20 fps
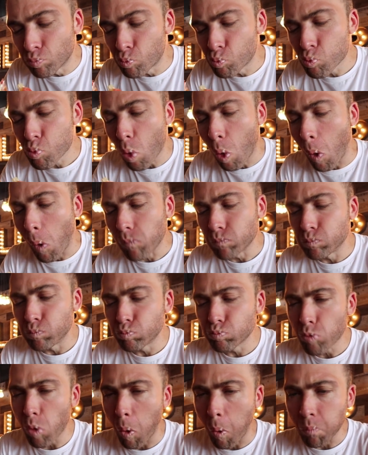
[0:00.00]
The blue cheese
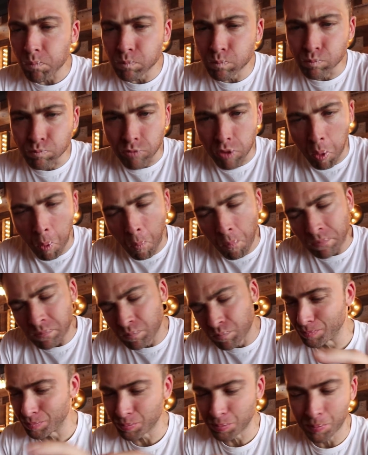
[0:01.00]
like takes over.
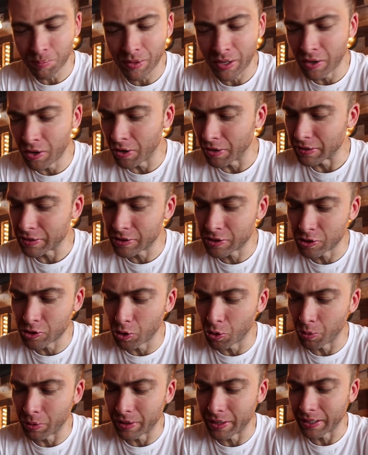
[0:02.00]
Oh, it's
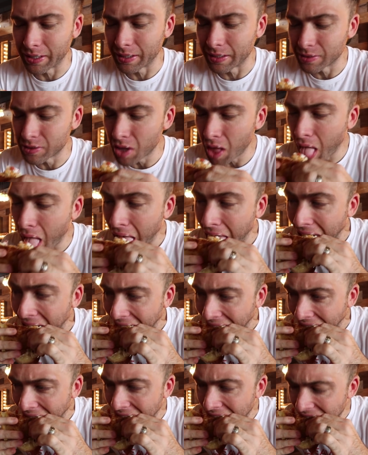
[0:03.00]
so ridiculous.
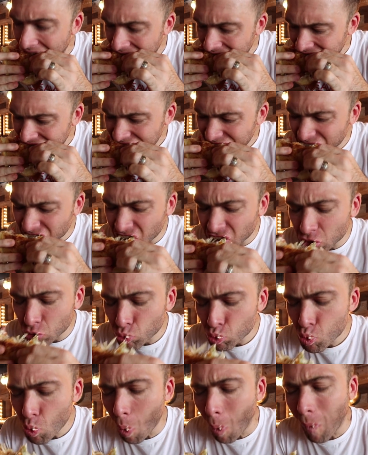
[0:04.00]
I'm in love with it, man.
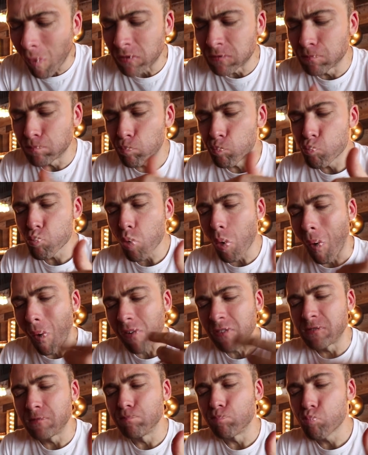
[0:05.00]
Yeah, I'm in love with
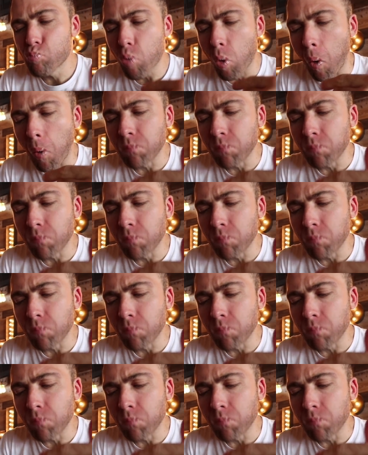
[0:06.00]
it. So good.